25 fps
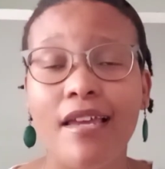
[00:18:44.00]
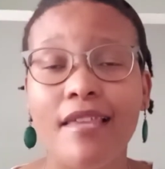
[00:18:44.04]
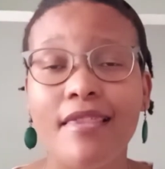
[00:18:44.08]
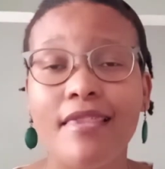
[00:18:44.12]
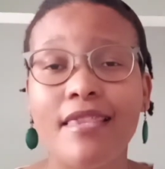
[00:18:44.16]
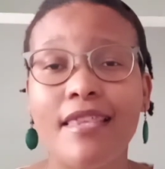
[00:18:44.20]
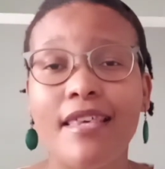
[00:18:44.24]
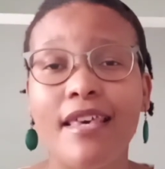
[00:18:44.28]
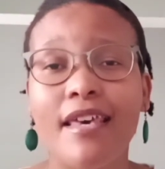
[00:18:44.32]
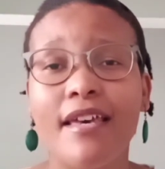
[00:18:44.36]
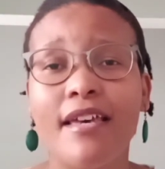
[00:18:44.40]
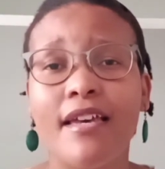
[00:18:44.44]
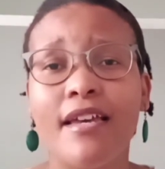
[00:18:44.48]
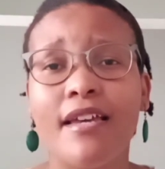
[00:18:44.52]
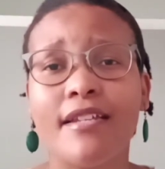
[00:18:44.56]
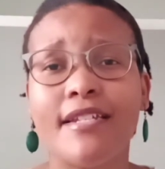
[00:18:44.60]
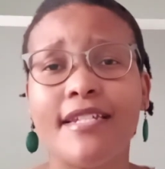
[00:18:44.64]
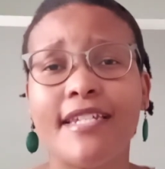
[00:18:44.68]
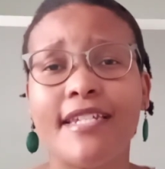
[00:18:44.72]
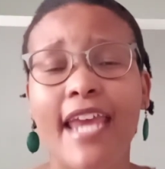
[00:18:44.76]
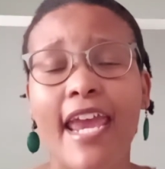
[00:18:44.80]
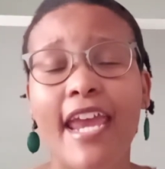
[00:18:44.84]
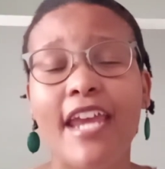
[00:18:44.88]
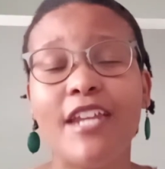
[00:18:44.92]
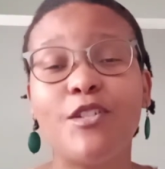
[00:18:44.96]
The
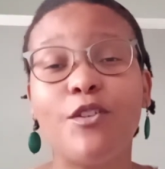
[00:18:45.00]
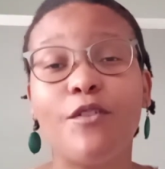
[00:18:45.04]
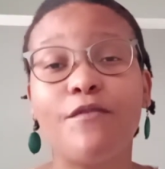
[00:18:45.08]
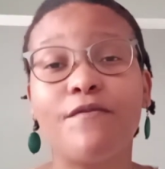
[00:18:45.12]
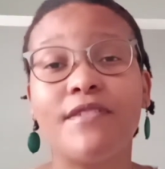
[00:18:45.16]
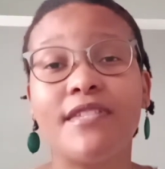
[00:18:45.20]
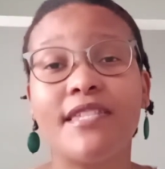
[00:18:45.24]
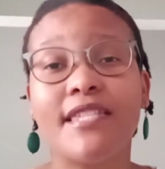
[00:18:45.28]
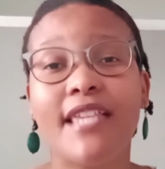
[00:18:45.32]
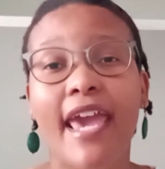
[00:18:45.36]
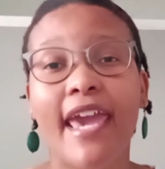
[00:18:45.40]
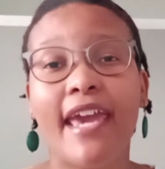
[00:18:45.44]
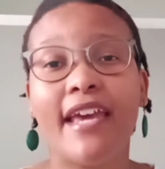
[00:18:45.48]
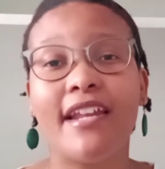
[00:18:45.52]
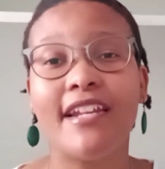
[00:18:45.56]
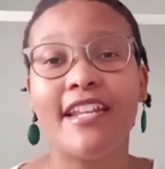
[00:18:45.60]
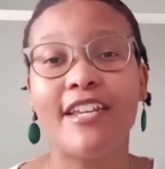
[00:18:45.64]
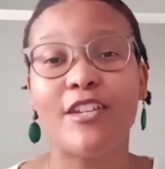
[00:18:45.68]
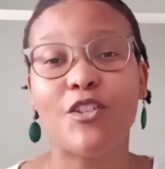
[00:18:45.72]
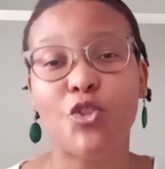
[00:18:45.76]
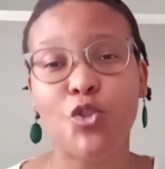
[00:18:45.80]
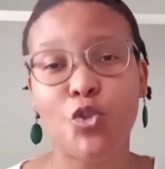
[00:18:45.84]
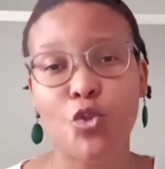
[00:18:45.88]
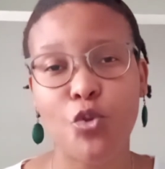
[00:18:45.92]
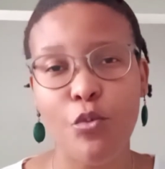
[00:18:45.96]
date of sale
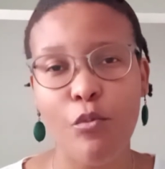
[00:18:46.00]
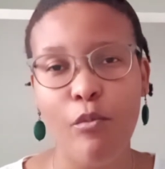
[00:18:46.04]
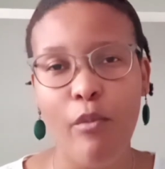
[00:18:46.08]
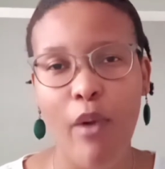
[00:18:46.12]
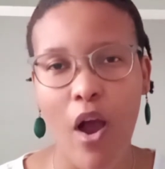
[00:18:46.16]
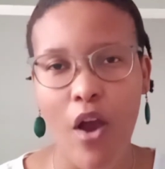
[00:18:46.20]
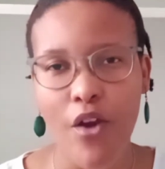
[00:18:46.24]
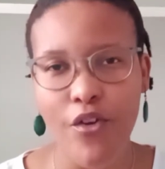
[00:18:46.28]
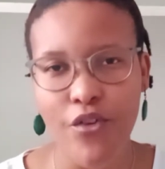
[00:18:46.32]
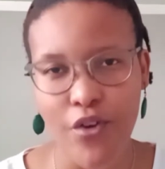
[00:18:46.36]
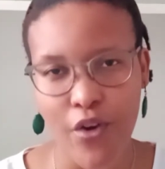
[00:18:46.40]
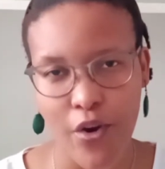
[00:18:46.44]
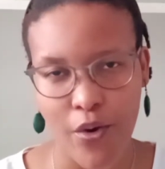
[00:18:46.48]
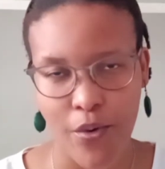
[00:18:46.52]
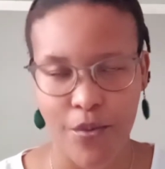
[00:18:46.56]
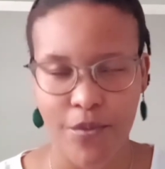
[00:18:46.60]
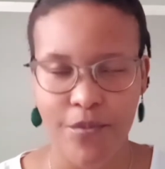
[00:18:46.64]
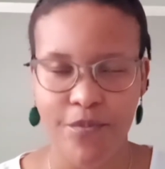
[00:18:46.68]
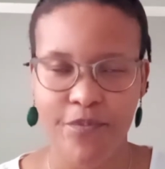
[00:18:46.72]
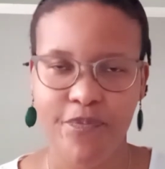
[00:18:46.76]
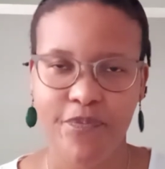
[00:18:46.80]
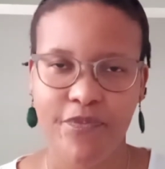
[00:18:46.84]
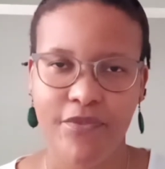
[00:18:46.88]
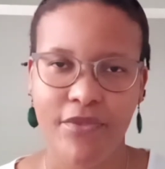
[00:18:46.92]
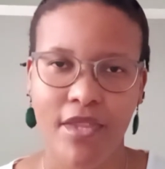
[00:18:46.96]
is tomorrow.
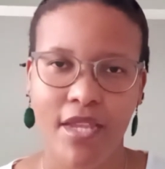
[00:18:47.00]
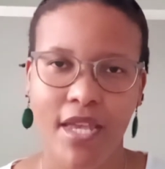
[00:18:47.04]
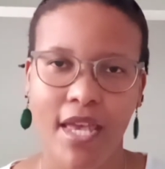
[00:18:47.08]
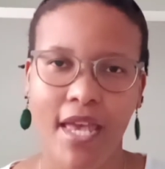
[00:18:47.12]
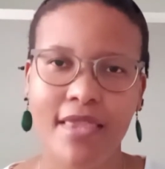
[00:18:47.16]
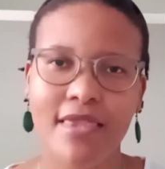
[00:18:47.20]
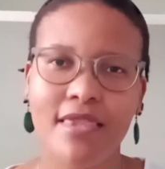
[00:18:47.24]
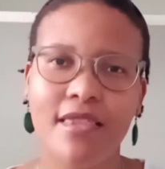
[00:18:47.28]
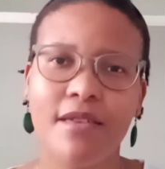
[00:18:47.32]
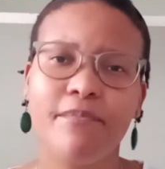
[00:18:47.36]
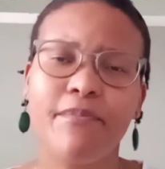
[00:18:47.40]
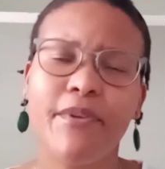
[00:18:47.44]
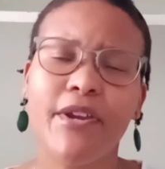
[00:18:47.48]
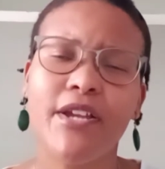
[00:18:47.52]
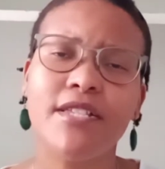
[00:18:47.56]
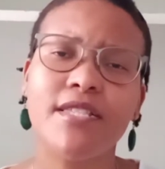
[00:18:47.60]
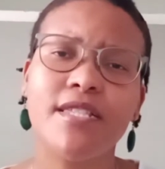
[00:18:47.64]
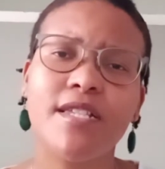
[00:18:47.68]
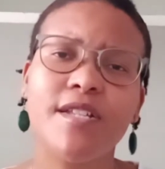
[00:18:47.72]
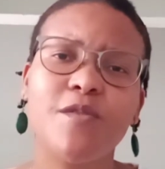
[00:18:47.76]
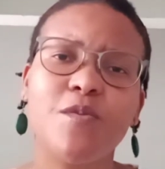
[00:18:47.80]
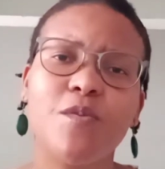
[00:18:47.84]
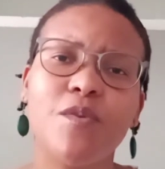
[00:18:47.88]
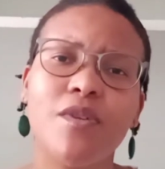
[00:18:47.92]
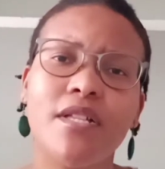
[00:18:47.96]
And the
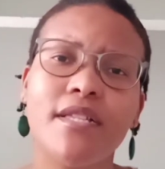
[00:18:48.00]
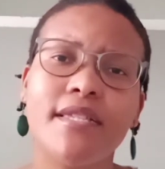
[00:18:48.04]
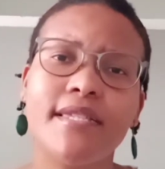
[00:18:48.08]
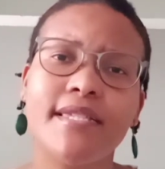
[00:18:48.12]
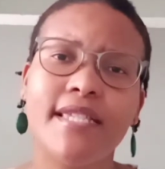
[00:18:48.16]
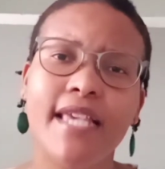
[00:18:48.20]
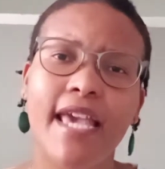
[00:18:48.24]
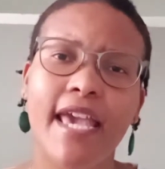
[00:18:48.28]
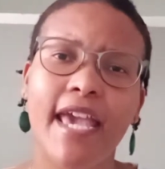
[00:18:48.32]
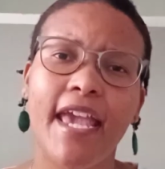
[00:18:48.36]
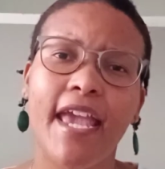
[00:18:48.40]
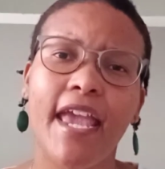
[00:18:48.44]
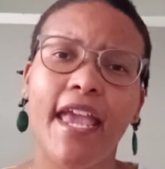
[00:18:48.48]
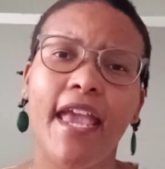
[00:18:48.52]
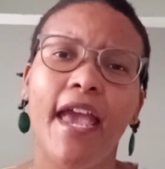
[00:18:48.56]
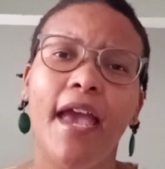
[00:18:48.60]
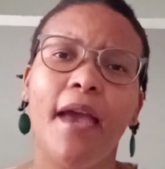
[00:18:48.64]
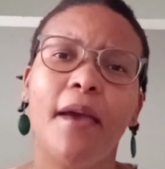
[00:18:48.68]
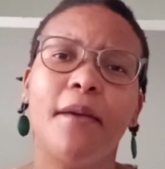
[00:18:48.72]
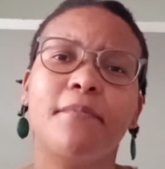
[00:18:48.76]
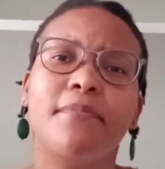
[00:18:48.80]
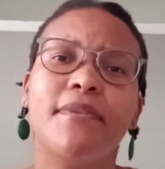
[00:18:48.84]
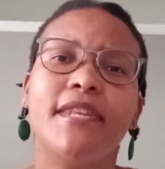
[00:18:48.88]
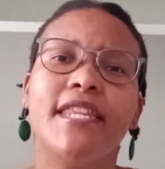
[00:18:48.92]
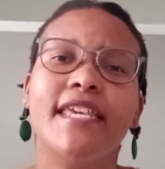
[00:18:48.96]
person will say,
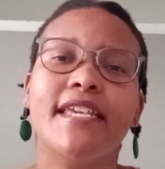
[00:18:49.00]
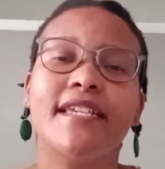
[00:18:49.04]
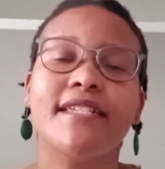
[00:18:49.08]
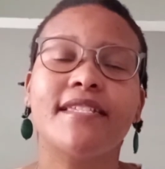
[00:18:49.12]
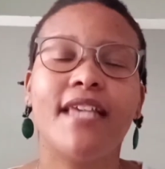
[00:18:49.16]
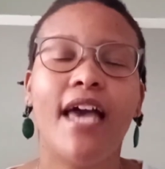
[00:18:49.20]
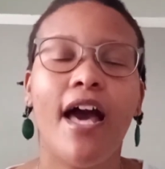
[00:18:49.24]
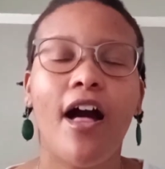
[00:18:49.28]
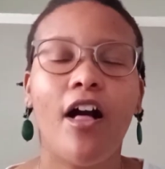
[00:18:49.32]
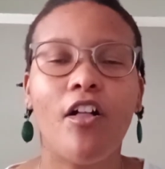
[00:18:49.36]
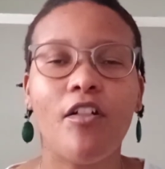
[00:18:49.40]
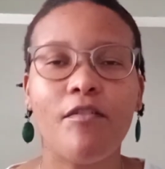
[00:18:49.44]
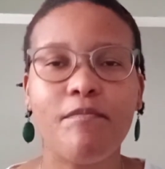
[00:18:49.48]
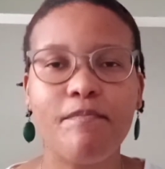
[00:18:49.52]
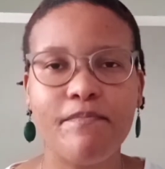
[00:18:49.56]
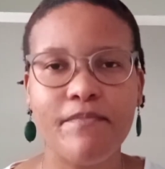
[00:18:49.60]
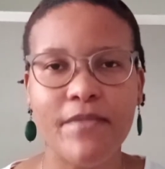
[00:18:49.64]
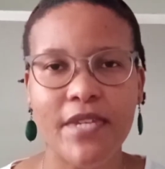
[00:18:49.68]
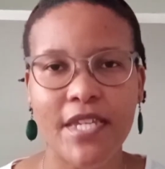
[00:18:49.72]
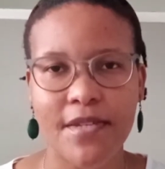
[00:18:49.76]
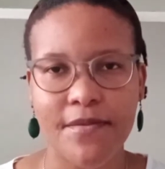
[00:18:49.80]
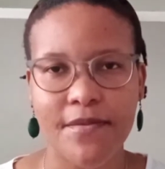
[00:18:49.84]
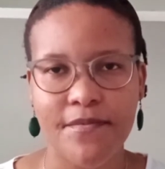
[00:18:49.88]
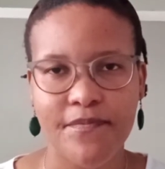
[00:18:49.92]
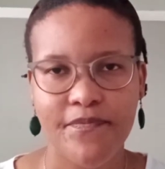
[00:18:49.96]
please help
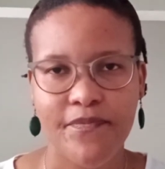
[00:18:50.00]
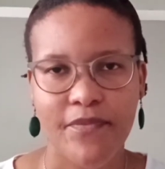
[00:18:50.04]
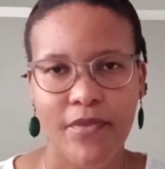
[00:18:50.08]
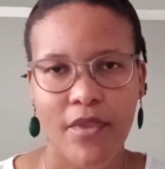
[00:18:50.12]
me.